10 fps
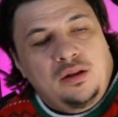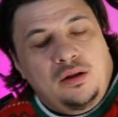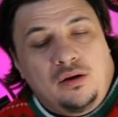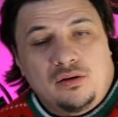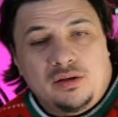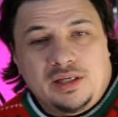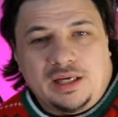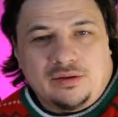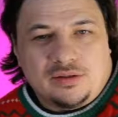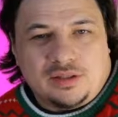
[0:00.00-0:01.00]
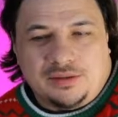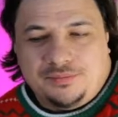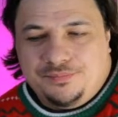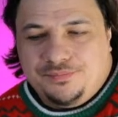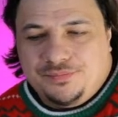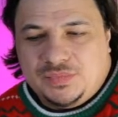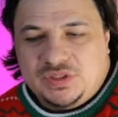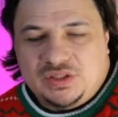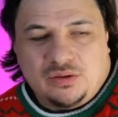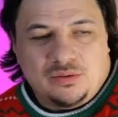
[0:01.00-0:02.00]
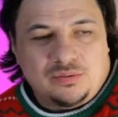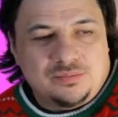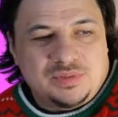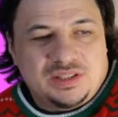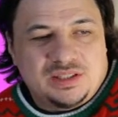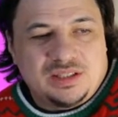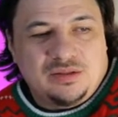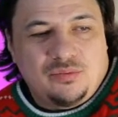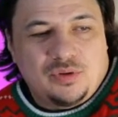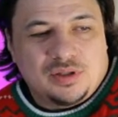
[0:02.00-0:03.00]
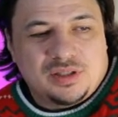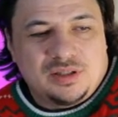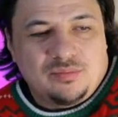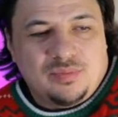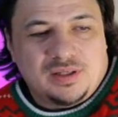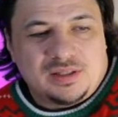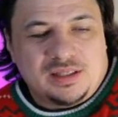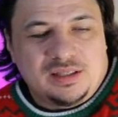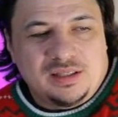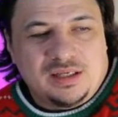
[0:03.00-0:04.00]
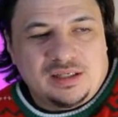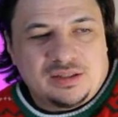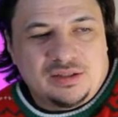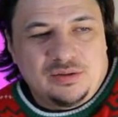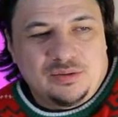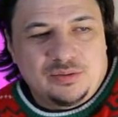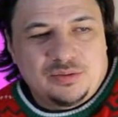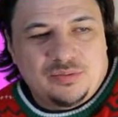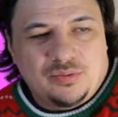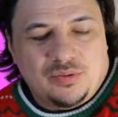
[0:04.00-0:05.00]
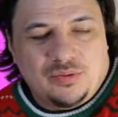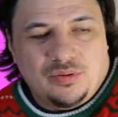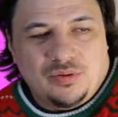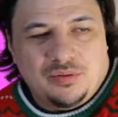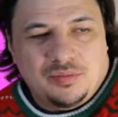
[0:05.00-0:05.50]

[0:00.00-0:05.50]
Okay. So it's still working, but I like news from